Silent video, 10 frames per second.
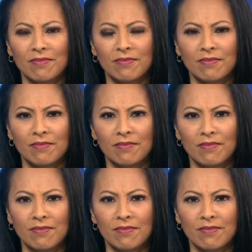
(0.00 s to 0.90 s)

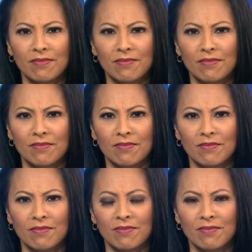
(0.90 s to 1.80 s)

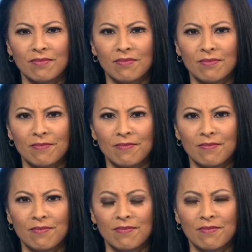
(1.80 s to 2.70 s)

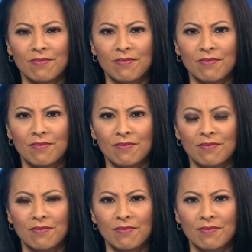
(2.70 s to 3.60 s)

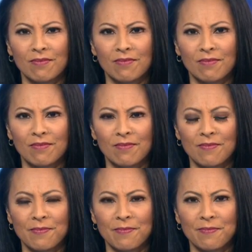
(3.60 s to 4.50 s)

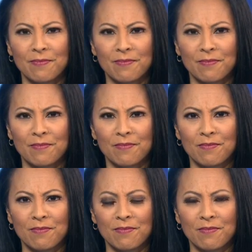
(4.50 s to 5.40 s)

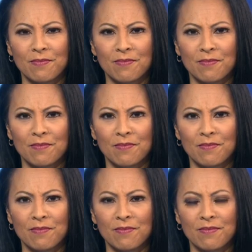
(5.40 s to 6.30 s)

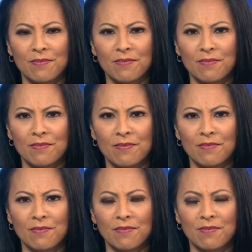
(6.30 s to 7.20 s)

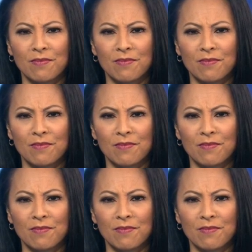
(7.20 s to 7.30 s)
(silent)